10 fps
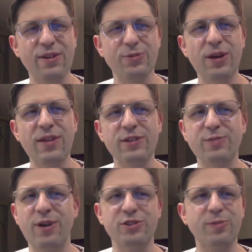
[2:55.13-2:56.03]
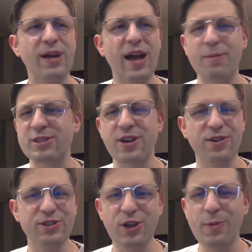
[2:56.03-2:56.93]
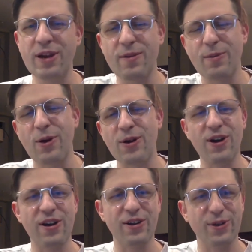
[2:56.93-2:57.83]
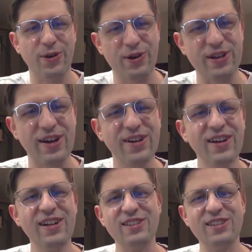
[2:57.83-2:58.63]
It was one that was sponsored by Amazon. There's so many of them going on in New York now.